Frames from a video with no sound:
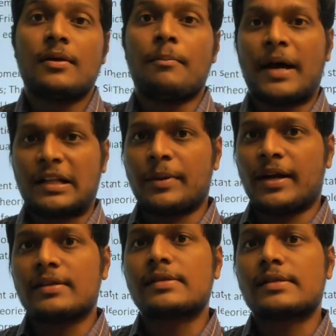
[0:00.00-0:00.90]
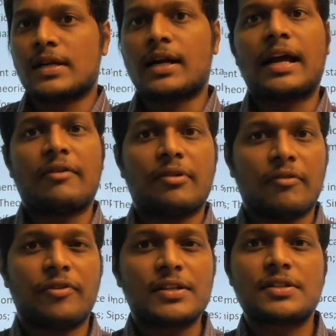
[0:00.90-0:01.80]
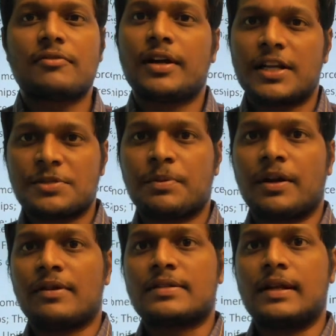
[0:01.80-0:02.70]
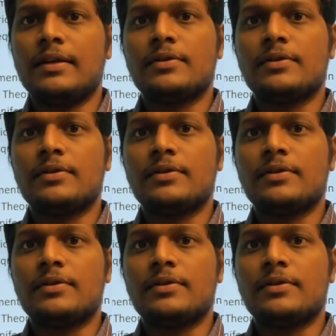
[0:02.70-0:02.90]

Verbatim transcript: mathematics is not having a fixed weightage previously.